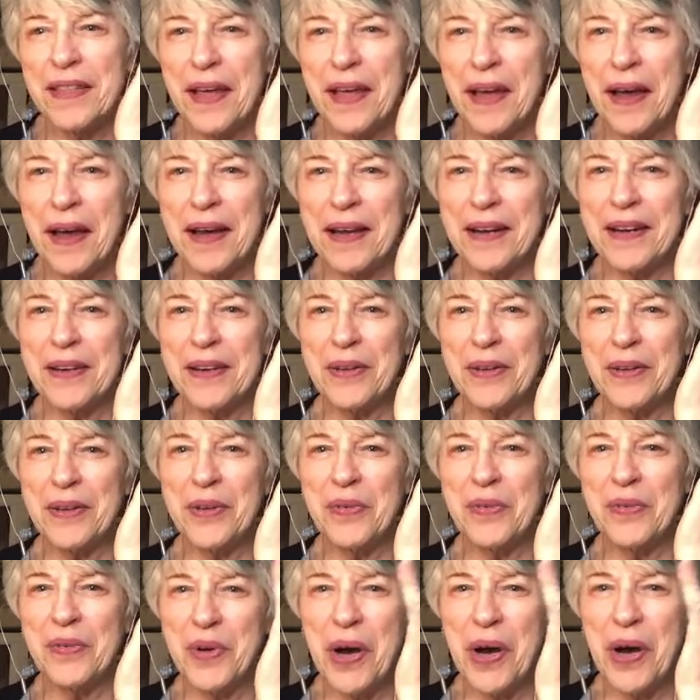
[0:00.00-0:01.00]
that
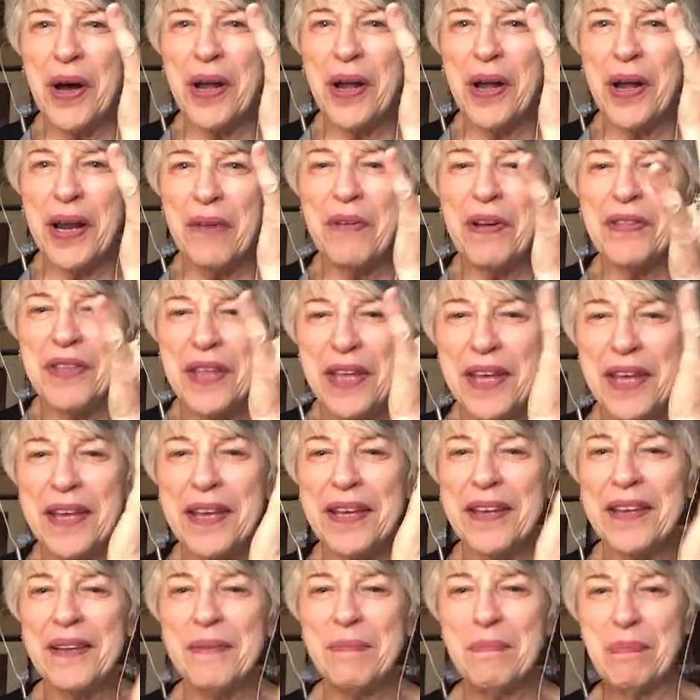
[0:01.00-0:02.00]
you've got
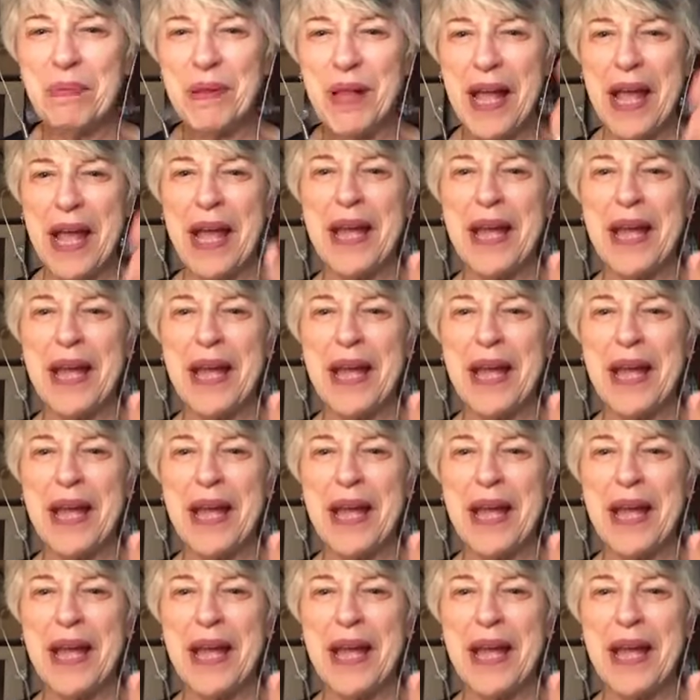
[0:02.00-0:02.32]
everything